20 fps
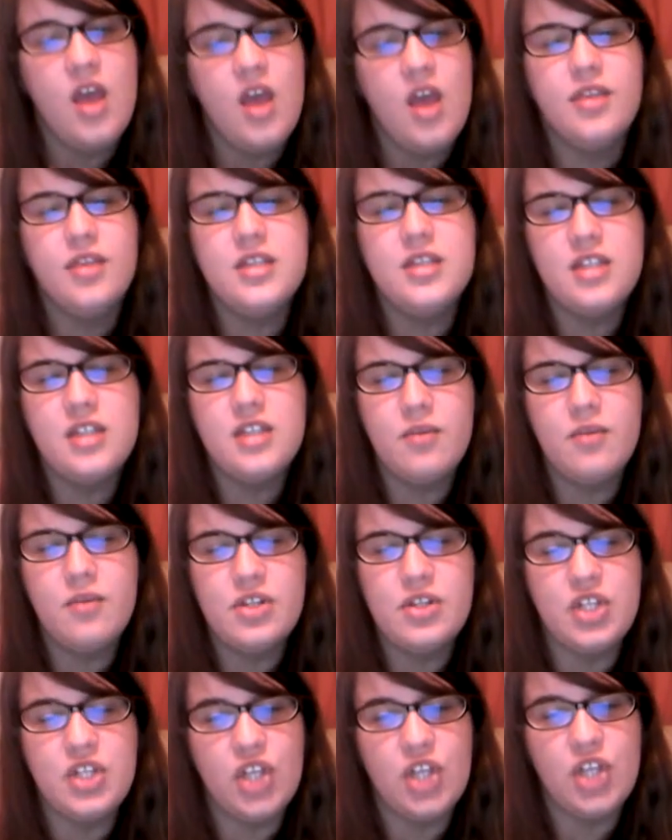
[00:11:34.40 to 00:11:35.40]
This number
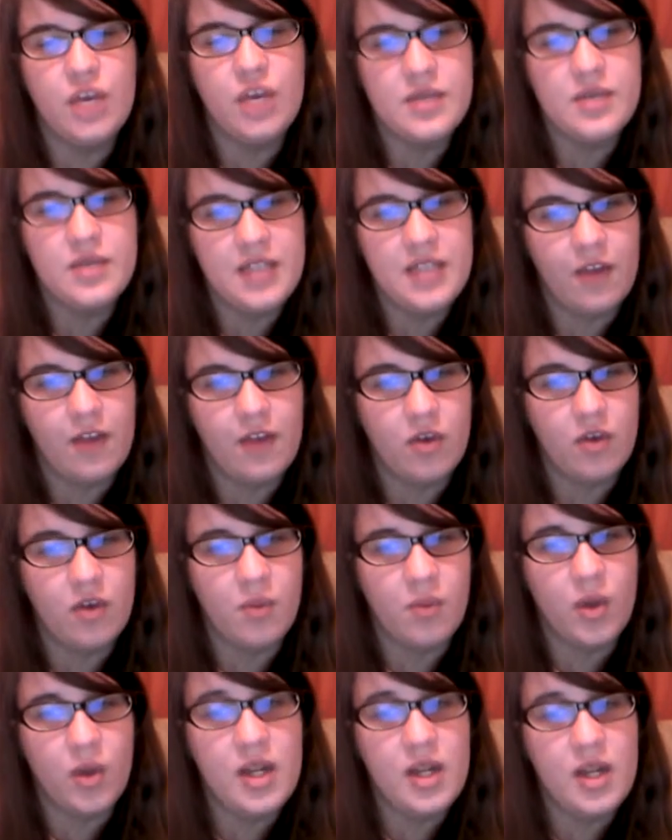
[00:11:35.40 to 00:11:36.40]
is the lowest ever
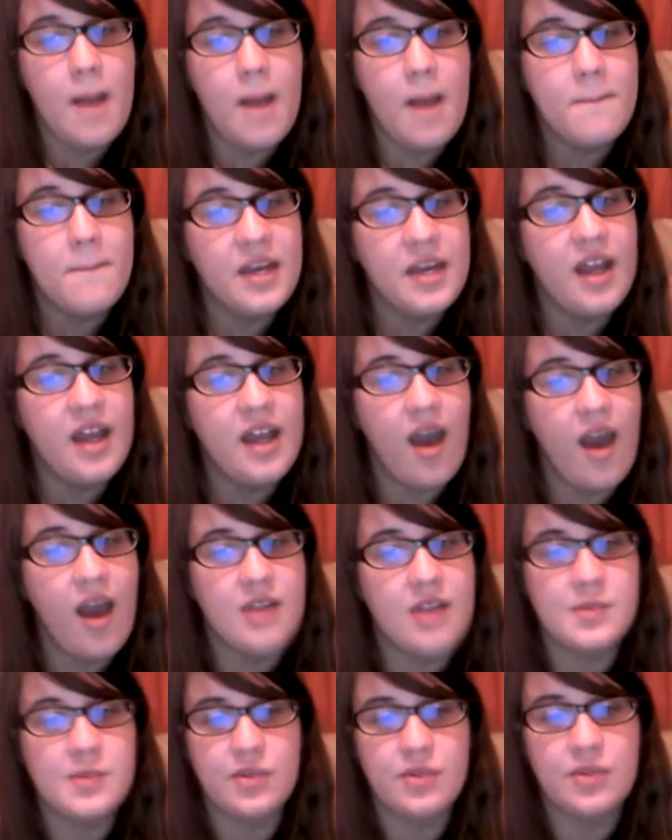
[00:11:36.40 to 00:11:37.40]
reported, but it
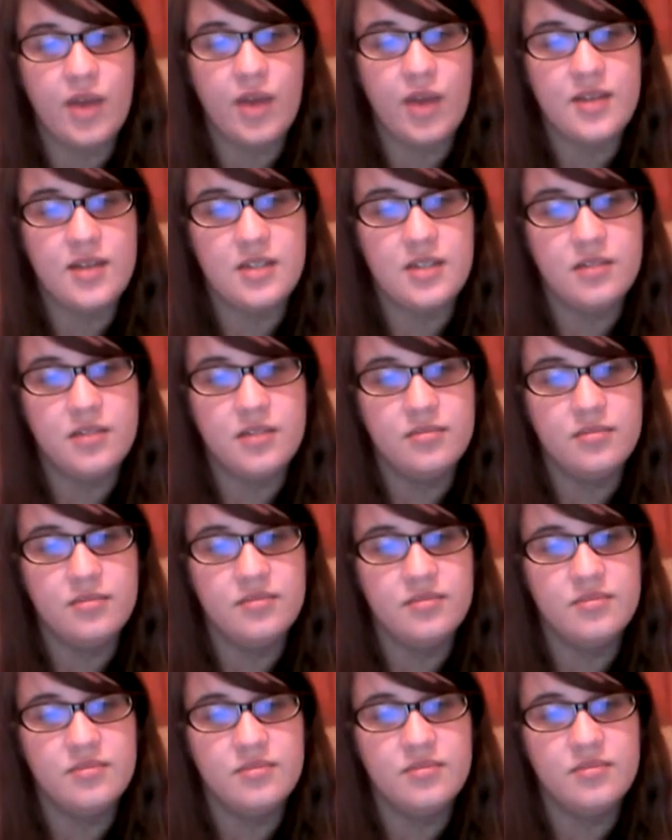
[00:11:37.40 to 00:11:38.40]
has been rising.
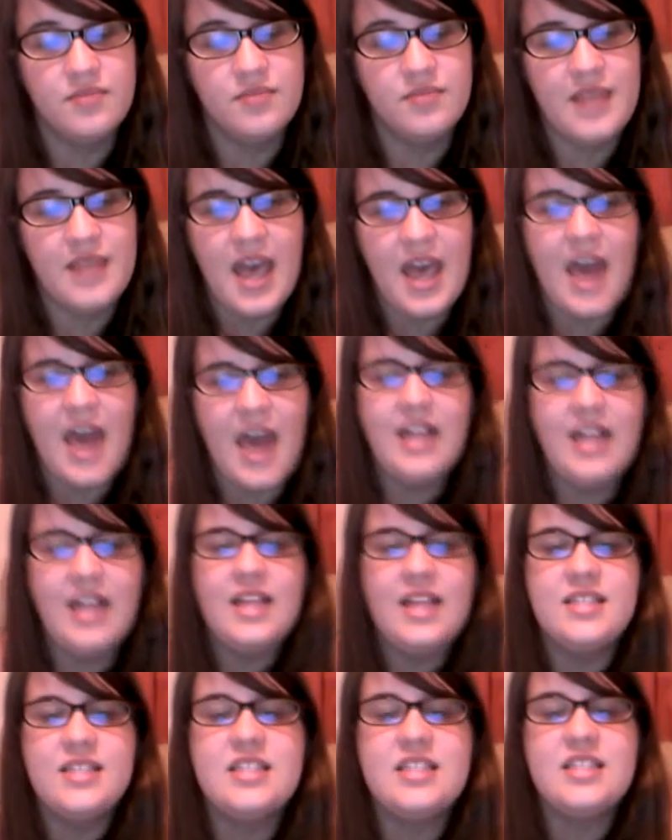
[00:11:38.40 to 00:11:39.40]

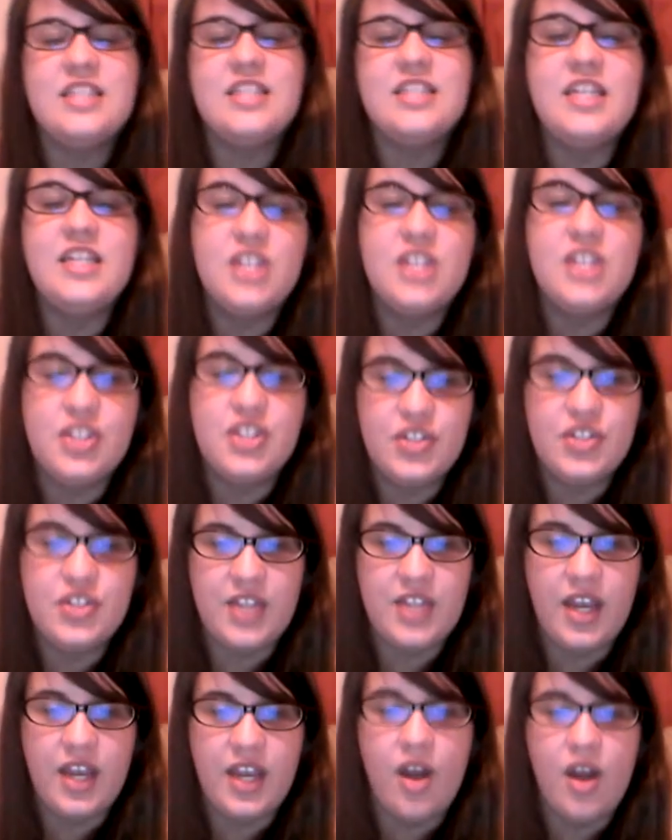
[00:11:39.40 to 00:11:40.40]
Adolescents need to
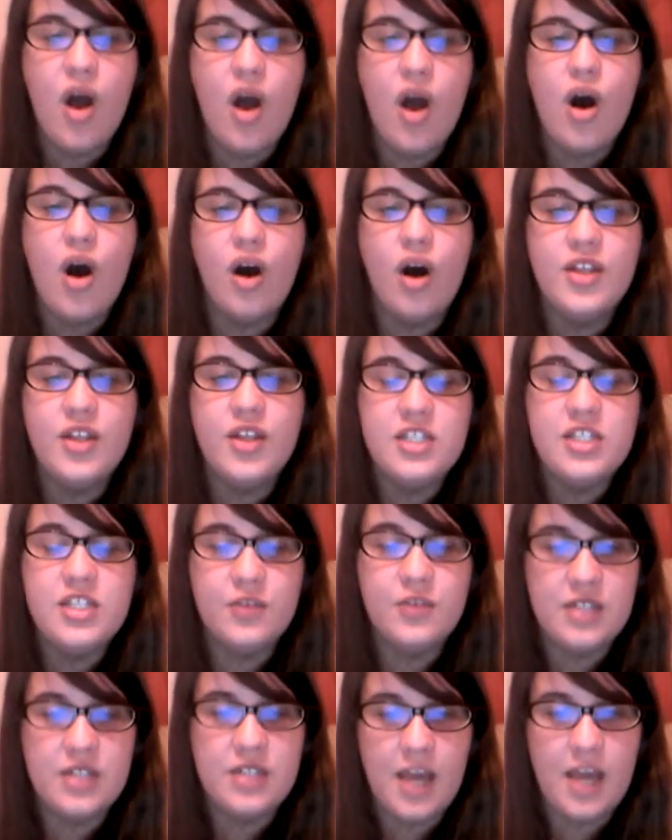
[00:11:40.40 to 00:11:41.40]
understand all the
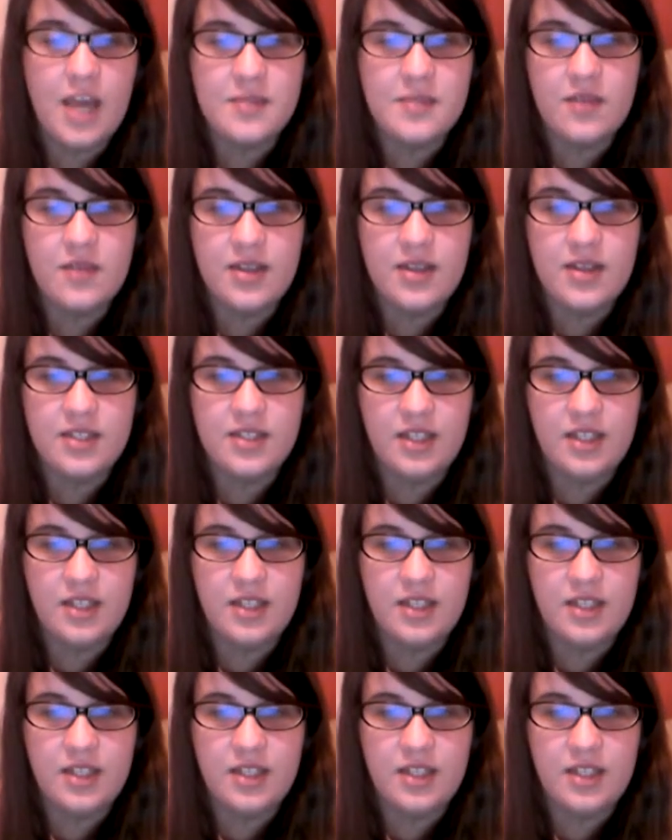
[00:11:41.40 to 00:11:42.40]
different types of
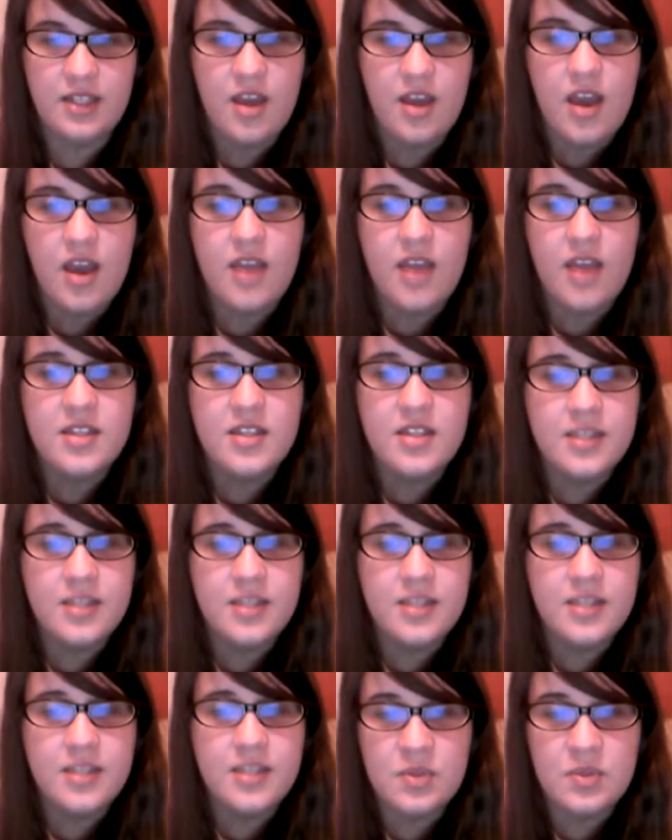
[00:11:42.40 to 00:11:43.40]
STDs and the symptoms
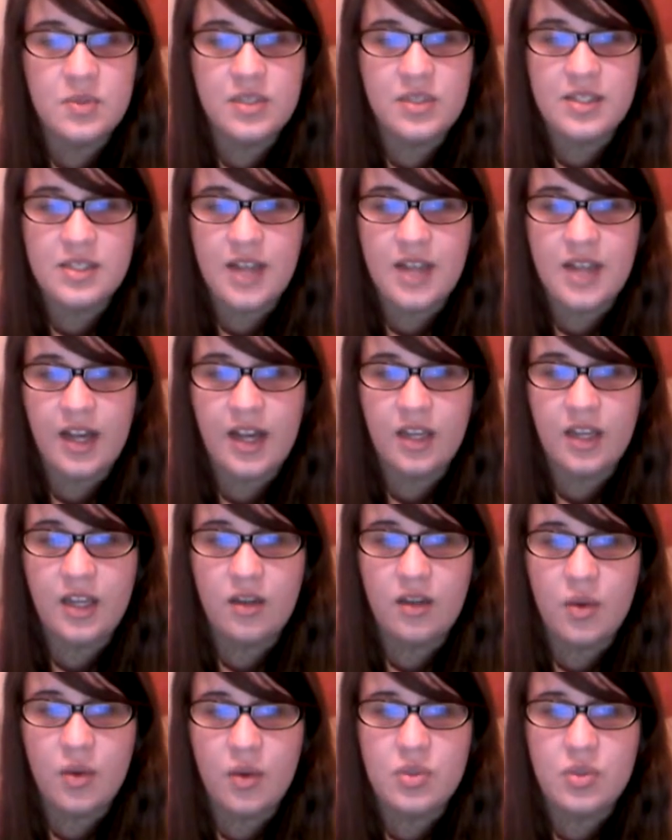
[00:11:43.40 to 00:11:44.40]
when deciding
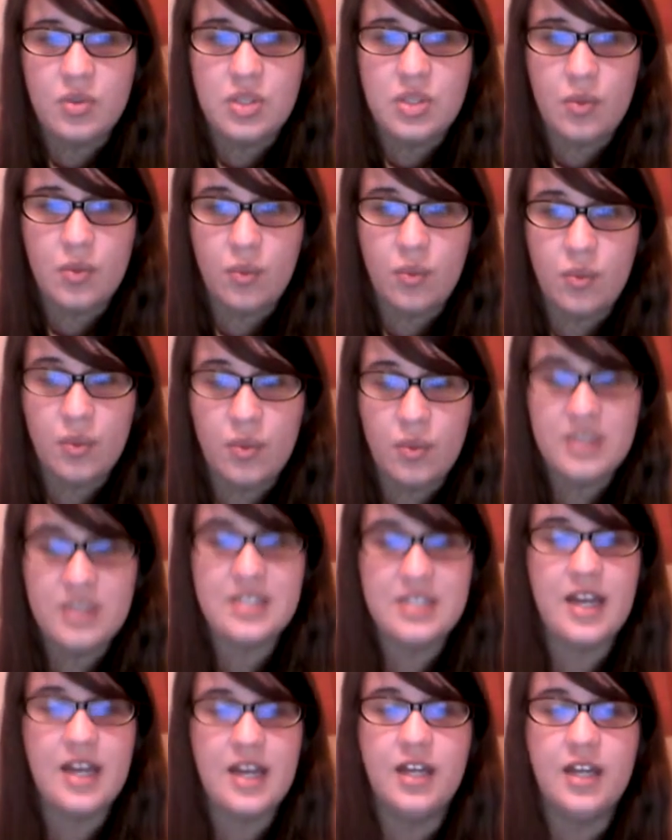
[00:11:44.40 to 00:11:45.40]

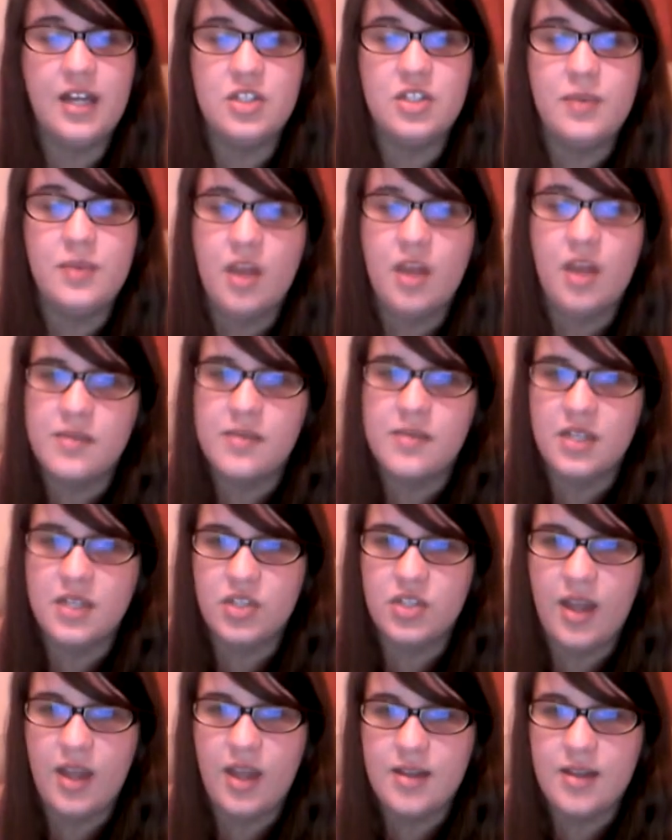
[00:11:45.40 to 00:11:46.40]
to become sexually
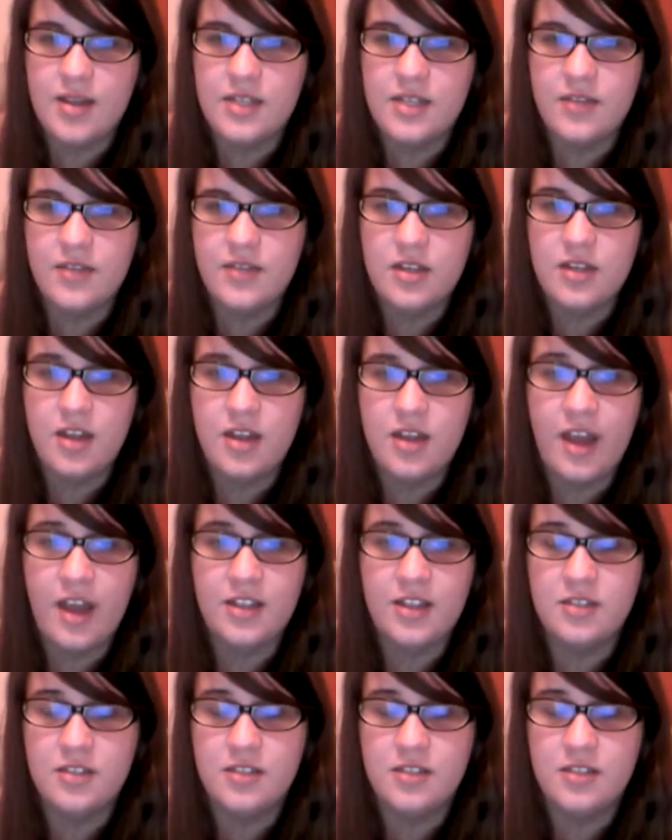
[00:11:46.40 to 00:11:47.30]
active.